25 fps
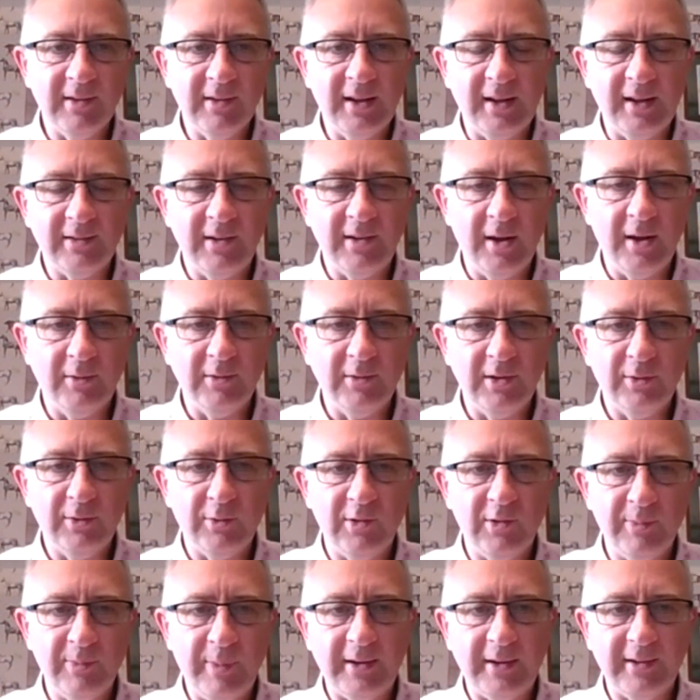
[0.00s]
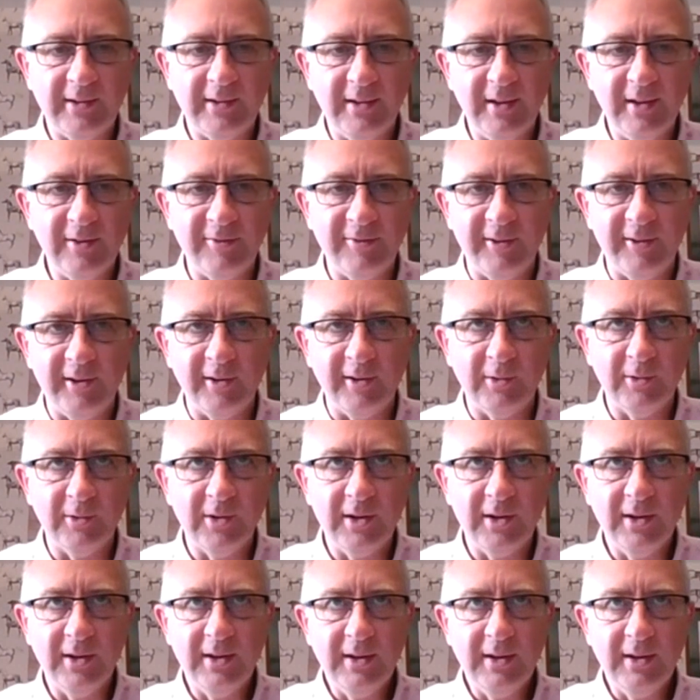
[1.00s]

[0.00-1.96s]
and that's no disrespect to this field.